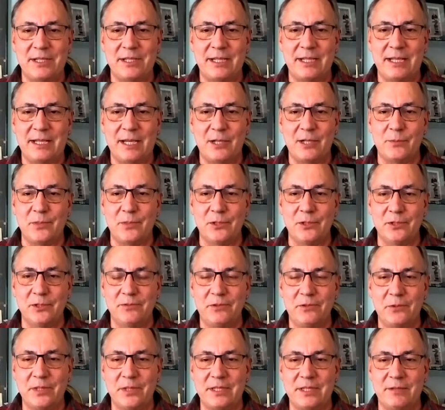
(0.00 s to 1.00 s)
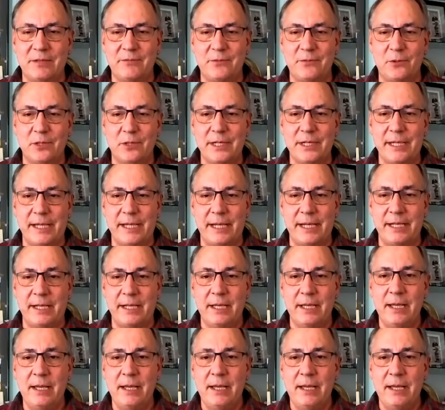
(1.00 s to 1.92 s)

and it got approved within 48.